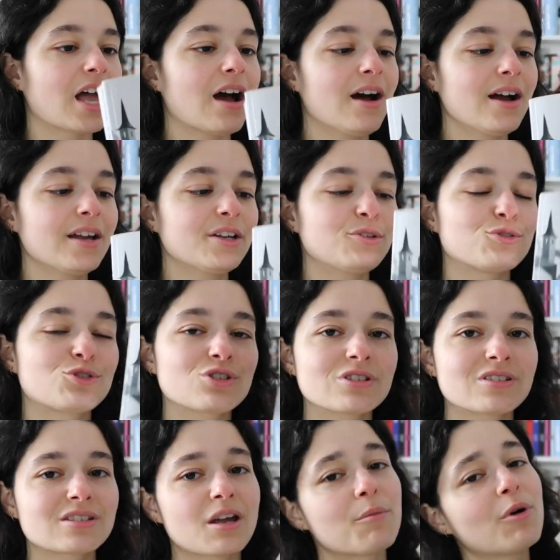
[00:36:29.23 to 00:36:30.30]

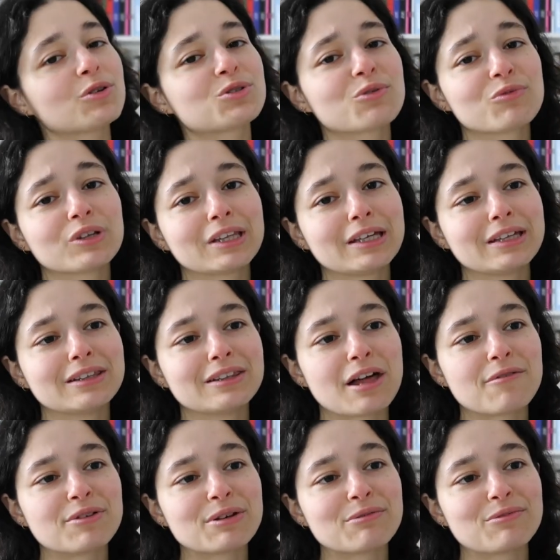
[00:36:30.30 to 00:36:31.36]
I'm also really
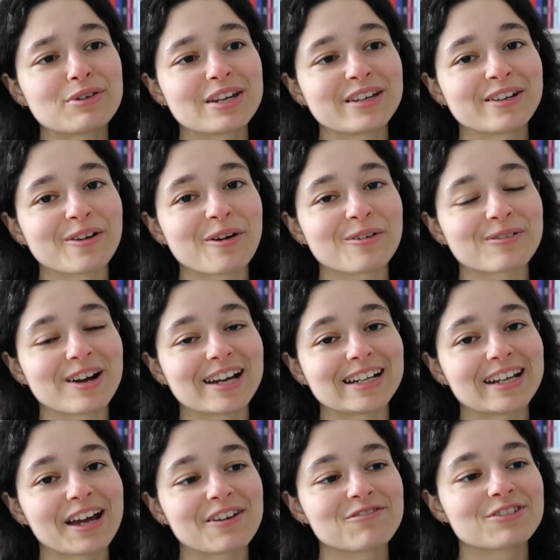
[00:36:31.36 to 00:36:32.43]
loving Vin
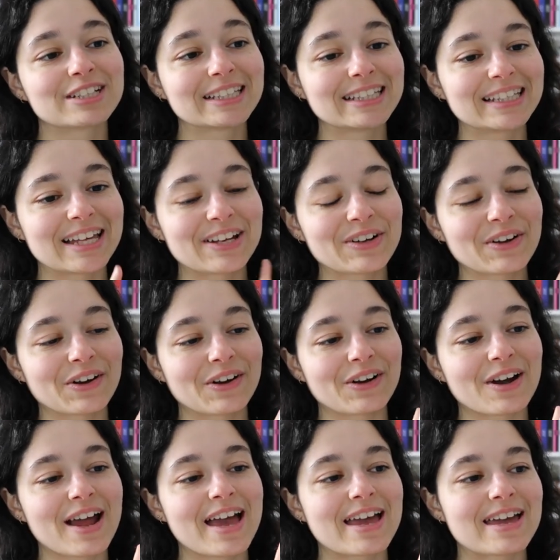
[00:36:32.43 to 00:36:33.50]
already. I really like
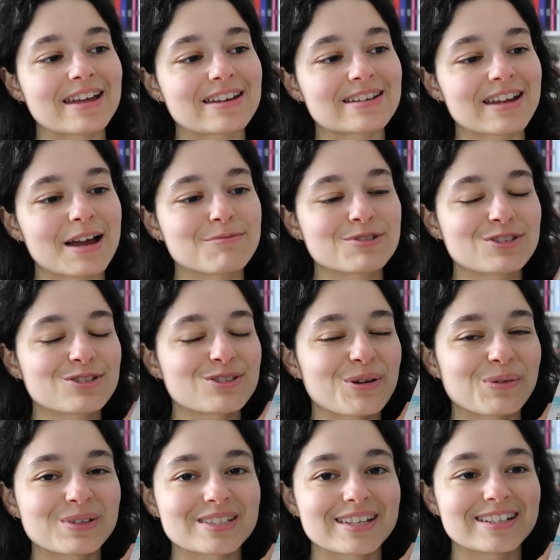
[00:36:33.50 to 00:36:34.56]
her, and I'm just
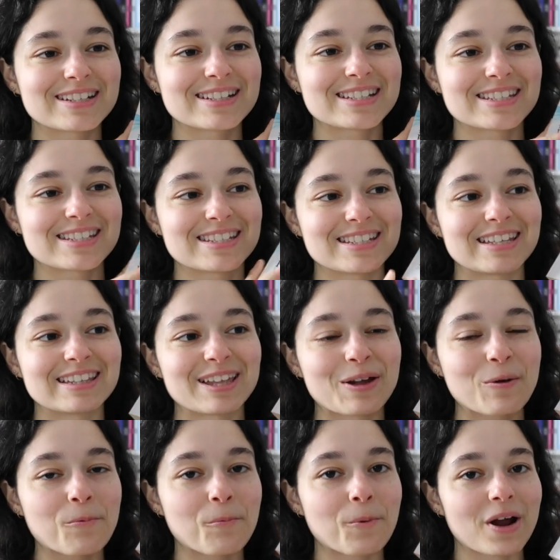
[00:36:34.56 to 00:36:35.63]
so excited to see like
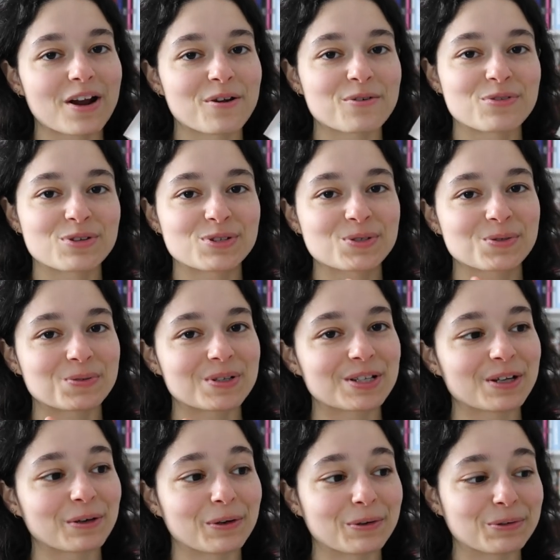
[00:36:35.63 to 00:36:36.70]
where this story
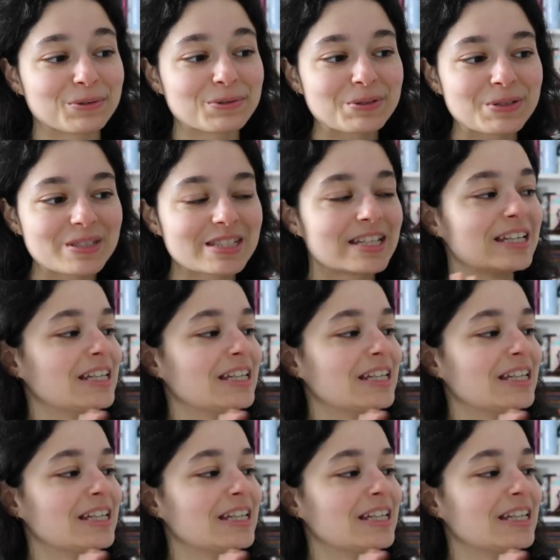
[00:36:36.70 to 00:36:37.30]
goes.